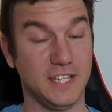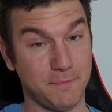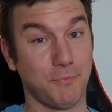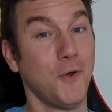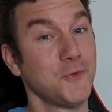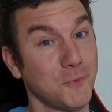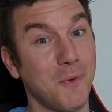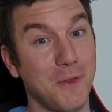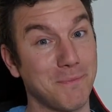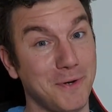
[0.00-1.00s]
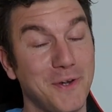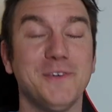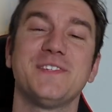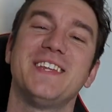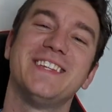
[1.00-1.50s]
His pros are one of the
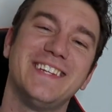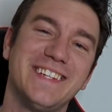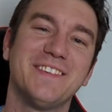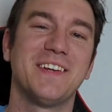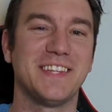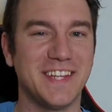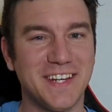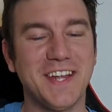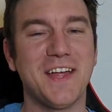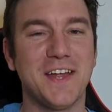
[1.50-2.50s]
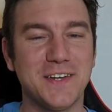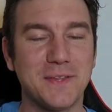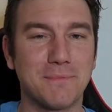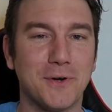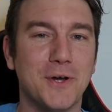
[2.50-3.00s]
pros. And then
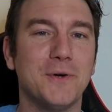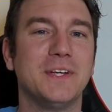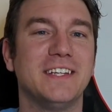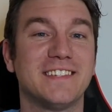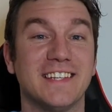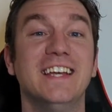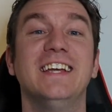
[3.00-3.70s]
another pro is,